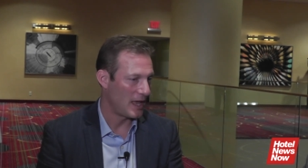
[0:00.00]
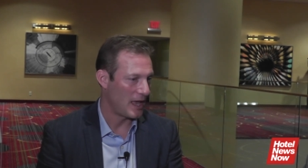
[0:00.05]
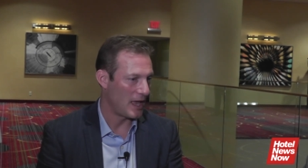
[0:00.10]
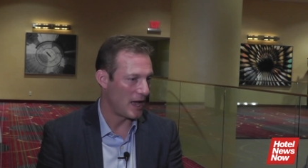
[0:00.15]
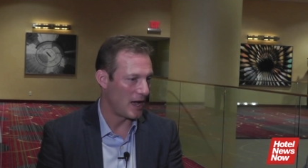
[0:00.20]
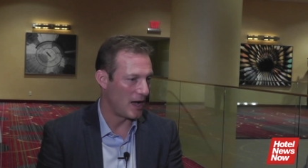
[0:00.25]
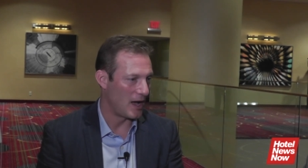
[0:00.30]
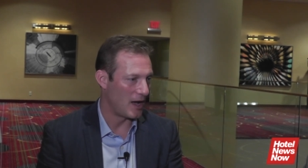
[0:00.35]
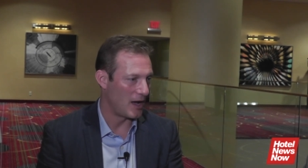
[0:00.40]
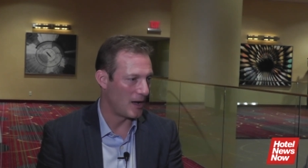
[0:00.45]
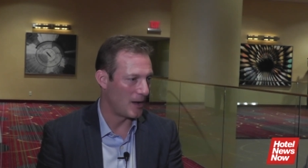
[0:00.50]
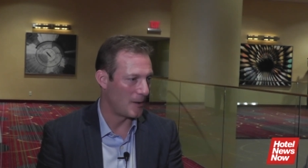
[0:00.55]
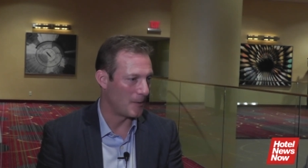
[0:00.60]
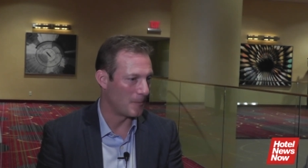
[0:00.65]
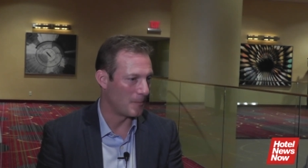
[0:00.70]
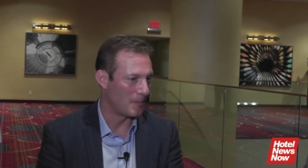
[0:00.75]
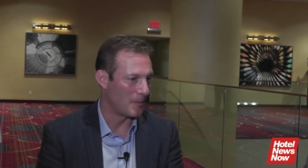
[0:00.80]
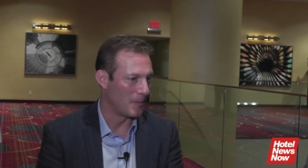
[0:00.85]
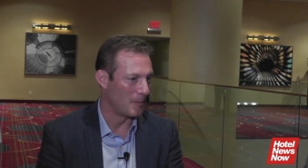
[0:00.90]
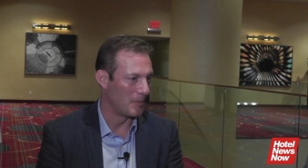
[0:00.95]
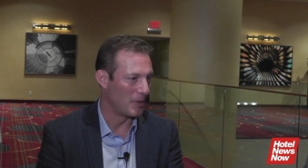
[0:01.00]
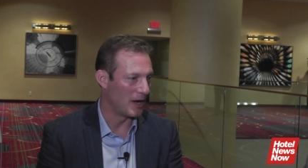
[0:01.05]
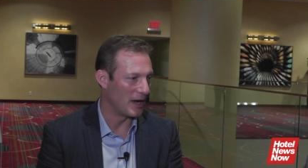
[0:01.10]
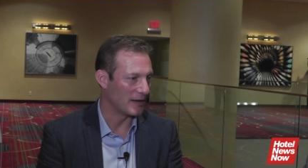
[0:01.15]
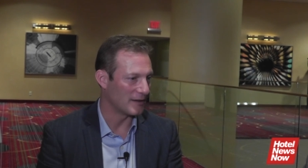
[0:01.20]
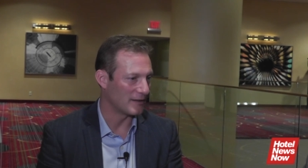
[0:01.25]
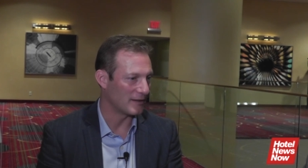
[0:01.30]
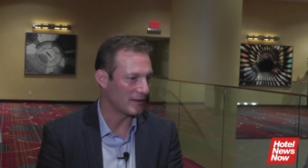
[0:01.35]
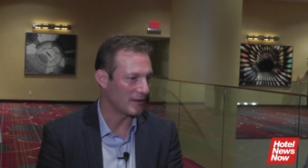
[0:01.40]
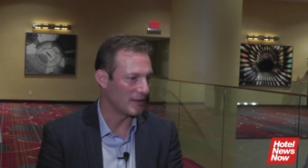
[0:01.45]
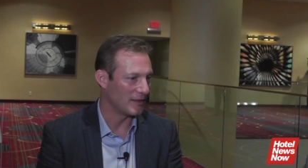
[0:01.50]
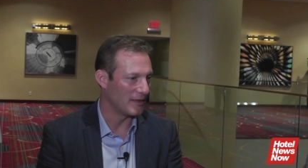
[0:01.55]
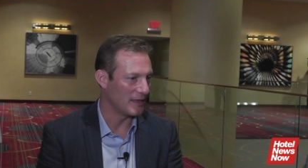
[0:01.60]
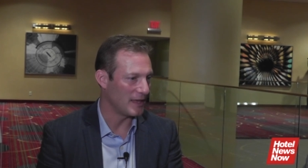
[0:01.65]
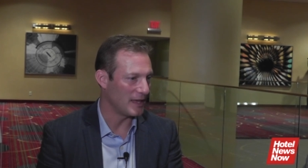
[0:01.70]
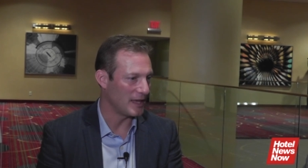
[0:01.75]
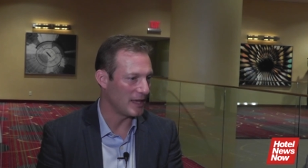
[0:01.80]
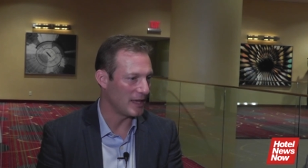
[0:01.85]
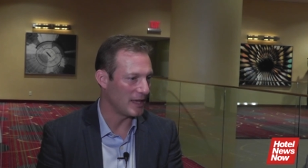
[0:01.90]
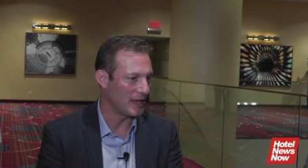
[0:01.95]
Um, but
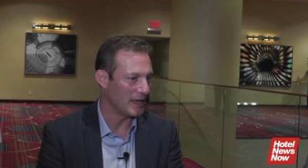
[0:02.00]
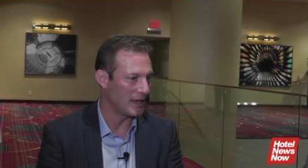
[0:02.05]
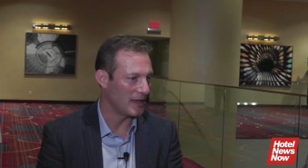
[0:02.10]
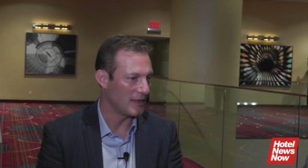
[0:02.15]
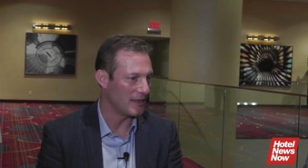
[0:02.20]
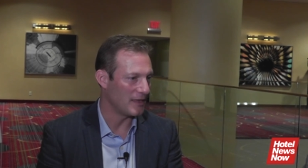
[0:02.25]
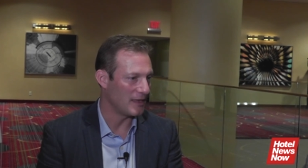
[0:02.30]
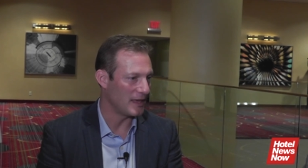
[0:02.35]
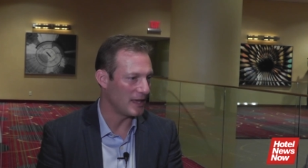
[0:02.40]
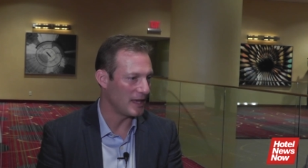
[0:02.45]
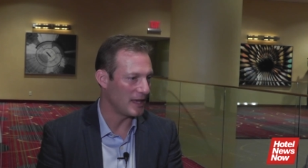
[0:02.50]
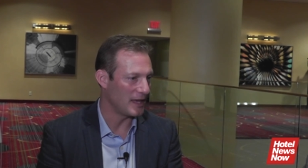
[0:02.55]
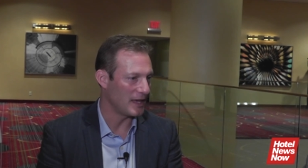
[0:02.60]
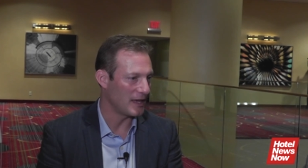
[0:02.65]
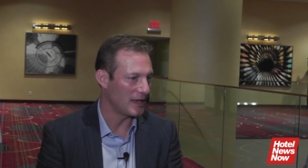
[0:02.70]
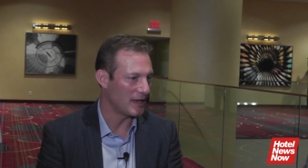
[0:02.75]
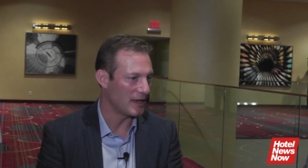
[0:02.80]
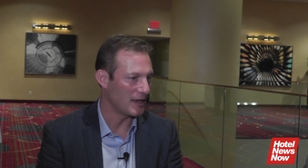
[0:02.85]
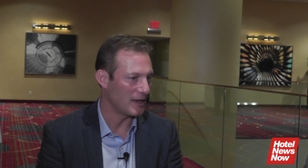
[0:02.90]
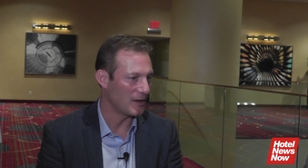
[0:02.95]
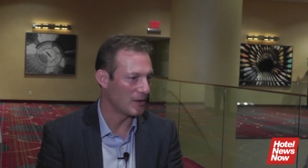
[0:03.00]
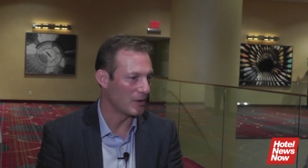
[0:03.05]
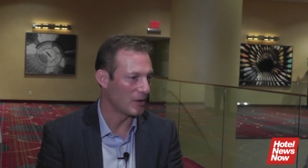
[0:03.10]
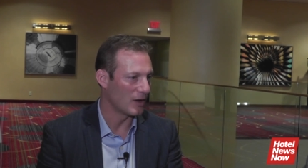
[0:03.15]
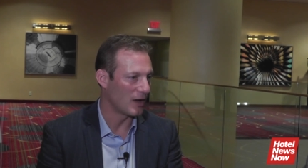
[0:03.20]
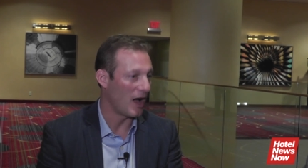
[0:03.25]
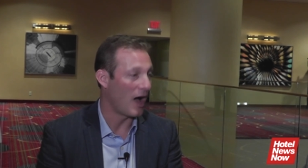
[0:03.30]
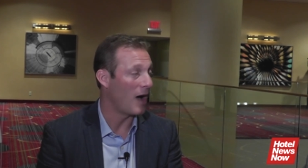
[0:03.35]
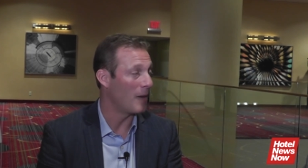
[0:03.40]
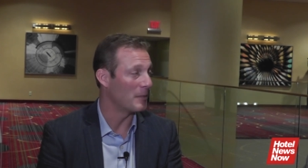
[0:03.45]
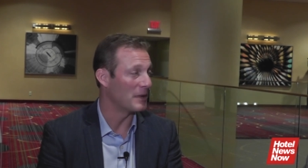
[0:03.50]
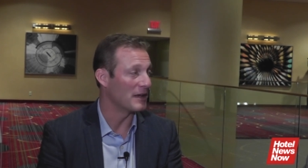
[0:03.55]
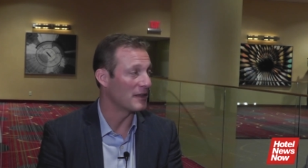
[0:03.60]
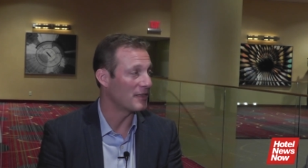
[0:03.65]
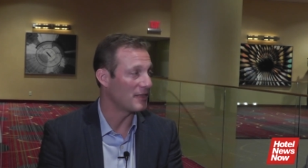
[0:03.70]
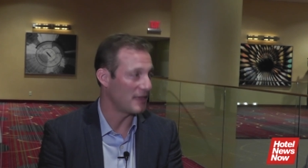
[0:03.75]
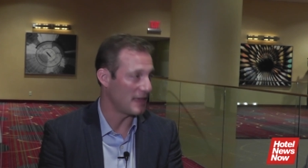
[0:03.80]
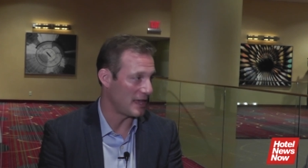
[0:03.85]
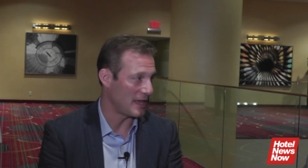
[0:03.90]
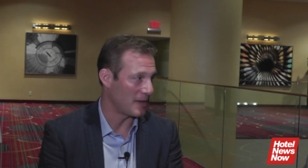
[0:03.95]
the, the common
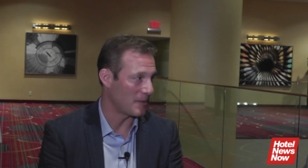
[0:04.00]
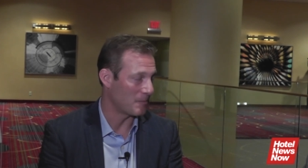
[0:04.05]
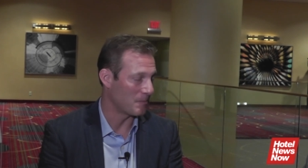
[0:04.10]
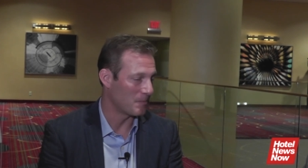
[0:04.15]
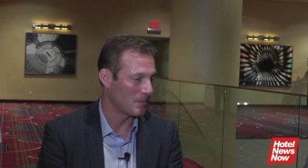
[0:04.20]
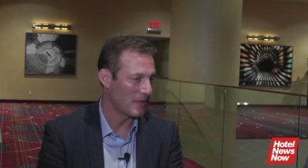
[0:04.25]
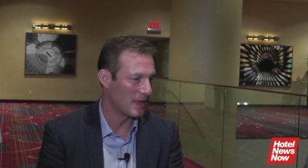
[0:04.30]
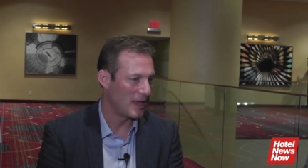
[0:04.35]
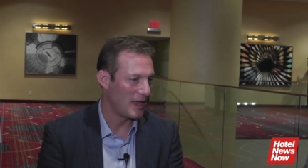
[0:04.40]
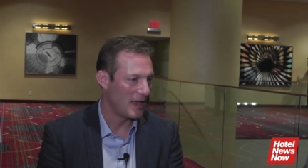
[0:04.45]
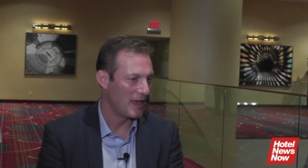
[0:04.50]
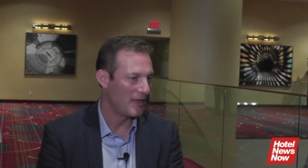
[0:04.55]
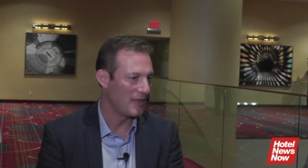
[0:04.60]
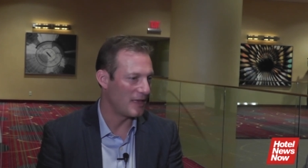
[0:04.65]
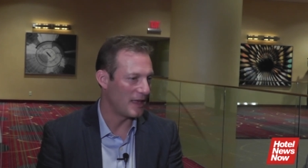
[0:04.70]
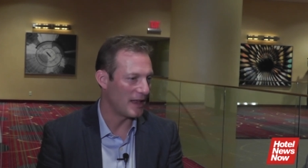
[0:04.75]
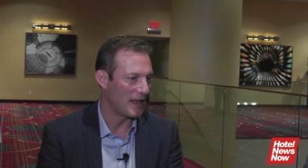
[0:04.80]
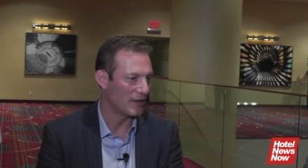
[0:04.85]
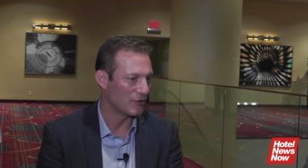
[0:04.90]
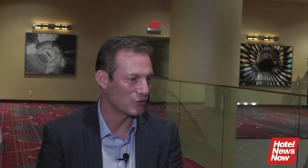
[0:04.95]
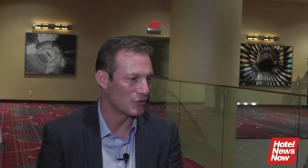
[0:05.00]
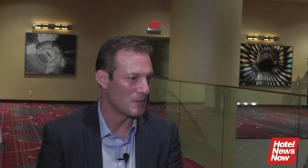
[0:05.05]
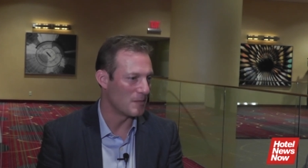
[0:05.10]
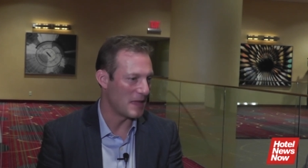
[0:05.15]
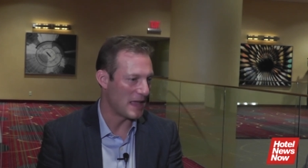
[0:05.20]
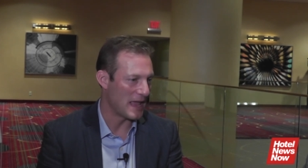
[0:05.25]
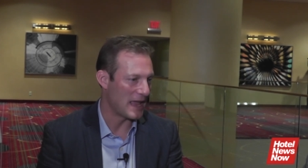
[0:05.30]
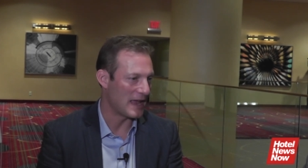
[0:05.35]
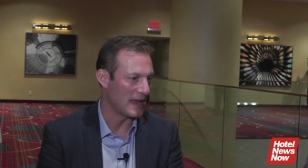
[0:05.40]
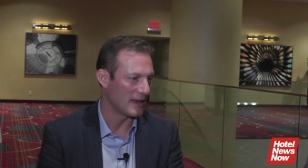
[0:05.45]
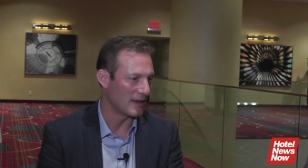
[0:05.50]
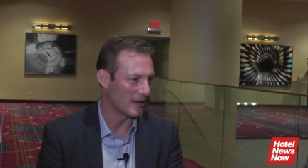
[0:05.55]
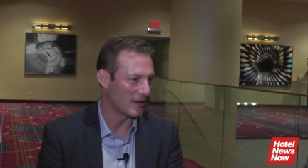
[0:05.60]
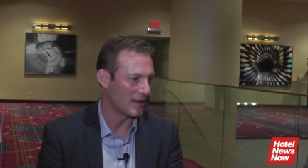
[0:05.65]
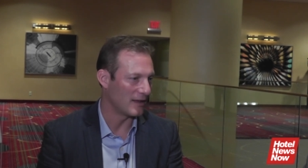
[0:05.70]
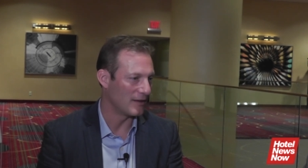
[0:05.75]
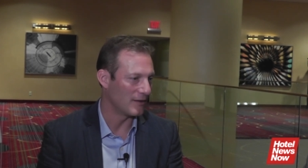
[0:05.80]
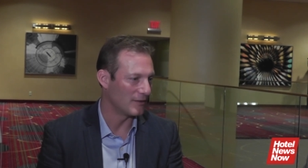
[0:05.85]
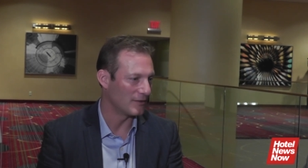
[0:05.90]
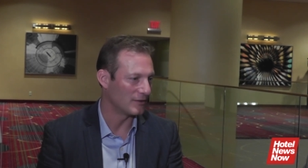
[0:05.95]
theme that has remained
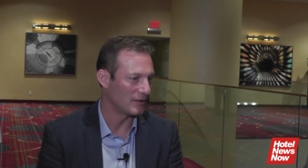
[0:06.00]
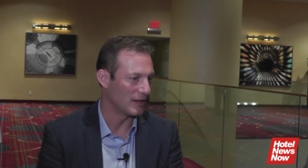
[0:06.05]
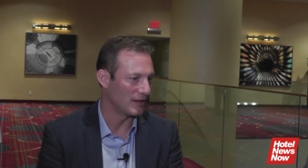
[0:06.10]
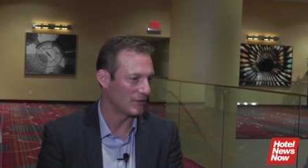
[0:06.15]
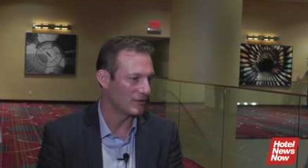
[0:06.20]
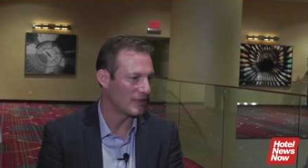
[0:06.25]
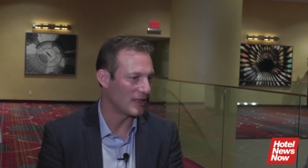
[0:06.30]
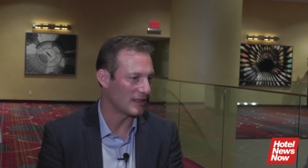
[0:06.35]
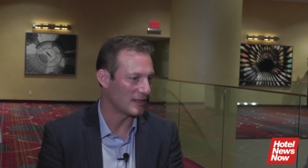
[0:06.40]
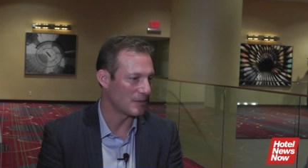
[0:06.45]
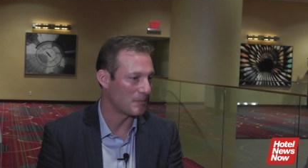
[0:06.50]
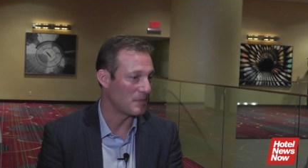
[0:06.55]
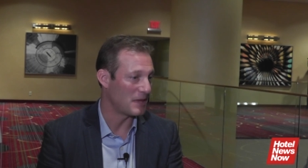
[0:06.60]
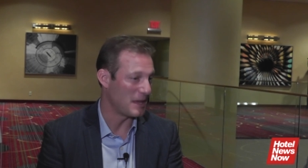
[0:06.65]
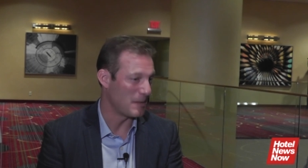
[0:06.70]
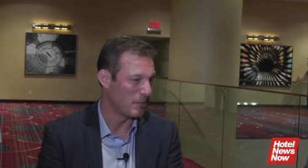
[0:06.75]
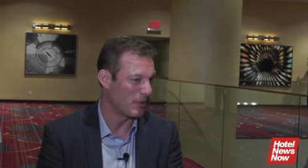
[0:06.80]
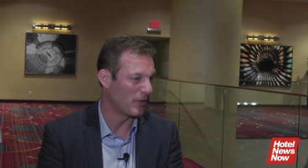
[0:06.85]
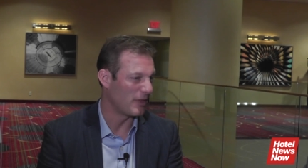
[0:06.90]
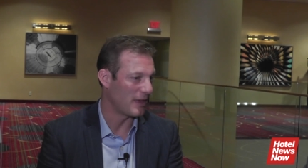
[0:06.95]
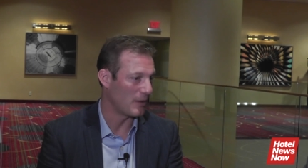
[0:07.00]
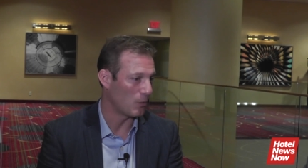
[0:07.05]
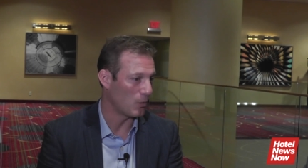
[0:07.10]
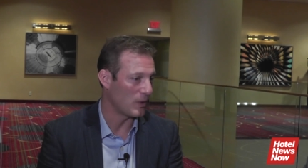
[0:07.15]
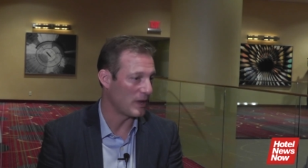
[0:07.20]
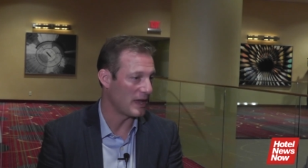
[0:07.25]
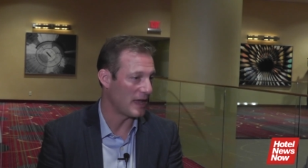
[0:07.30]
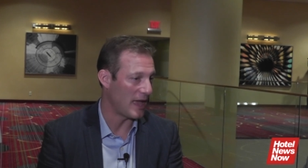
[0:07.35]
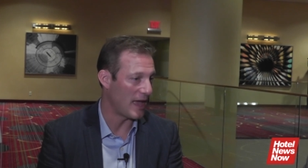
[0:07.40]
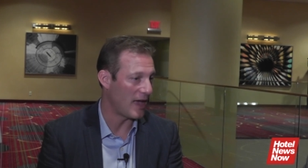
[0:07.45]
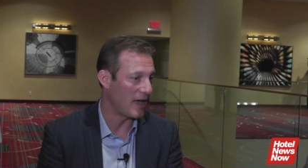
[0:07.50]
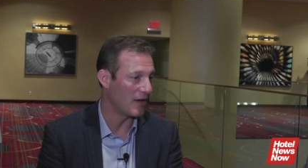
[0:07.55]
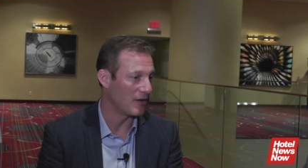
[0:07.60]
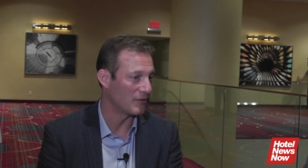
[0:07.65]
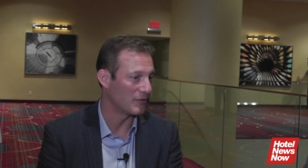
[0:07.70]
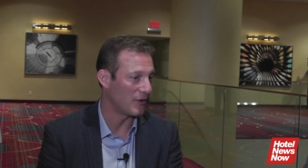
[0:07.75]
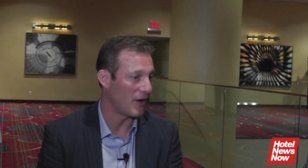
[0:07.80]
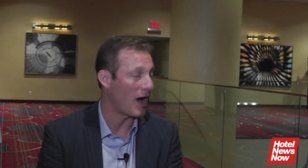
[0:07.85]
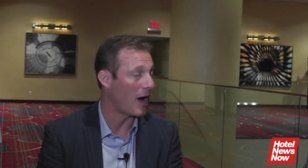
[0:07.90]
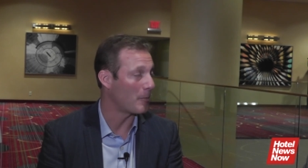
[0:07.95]
is, is that the people that we
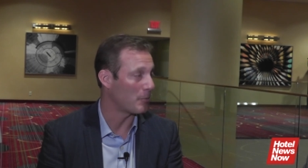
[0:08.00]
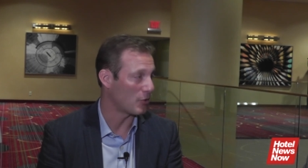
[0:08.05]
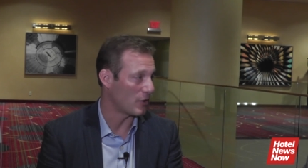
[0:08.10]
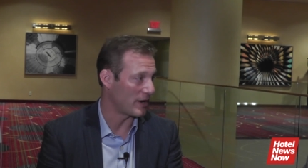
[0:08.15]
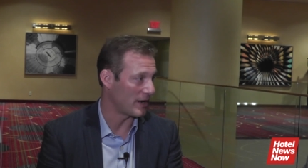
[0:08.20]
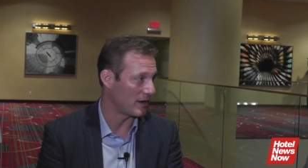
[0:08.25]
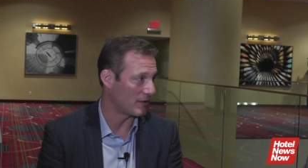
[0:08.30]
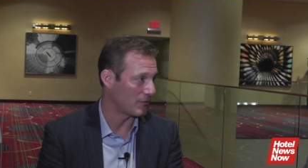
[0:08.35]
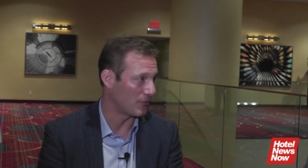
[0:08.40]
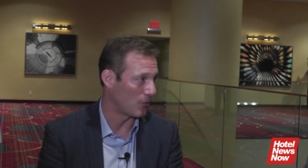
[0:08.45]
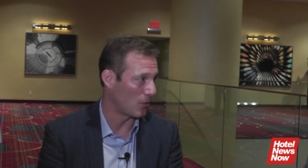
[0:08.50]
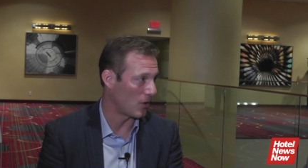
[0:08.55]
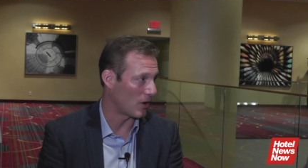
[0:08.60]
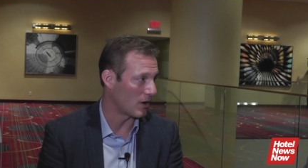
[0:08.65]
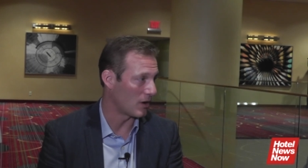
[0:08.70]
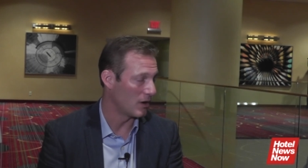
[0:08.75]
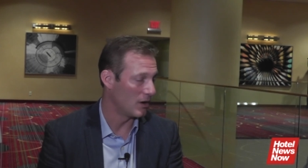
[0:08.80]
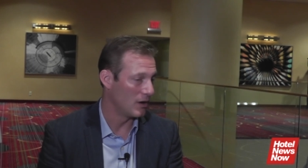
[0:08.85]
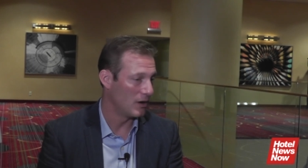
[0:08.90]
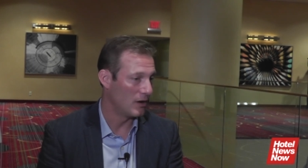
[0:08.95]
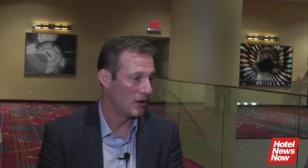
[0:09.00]
have operated for,